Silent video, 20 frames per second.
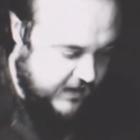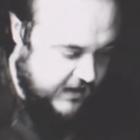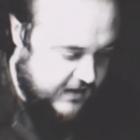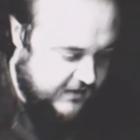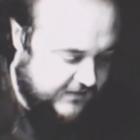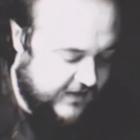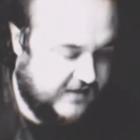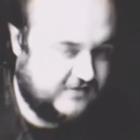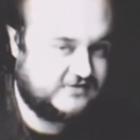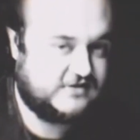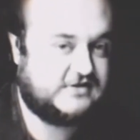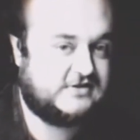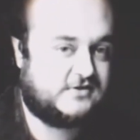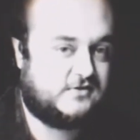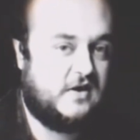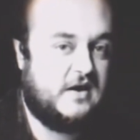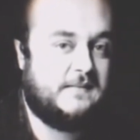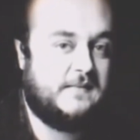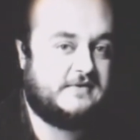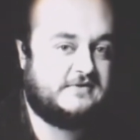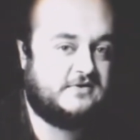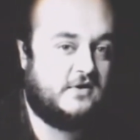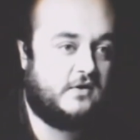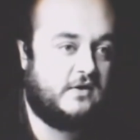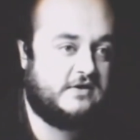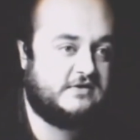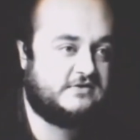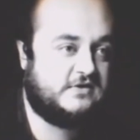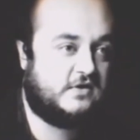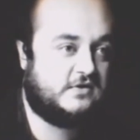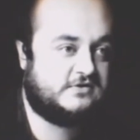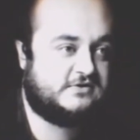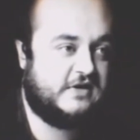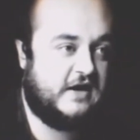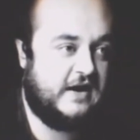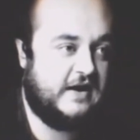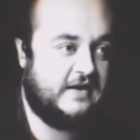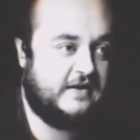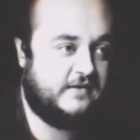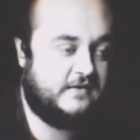That's the scream. It's not
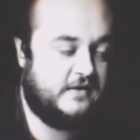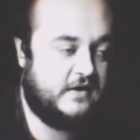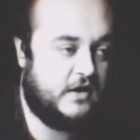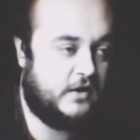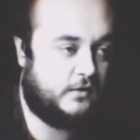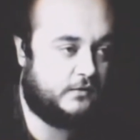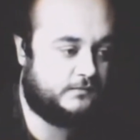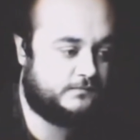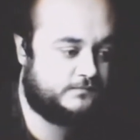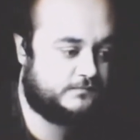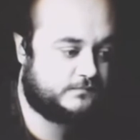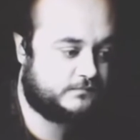saying, you know,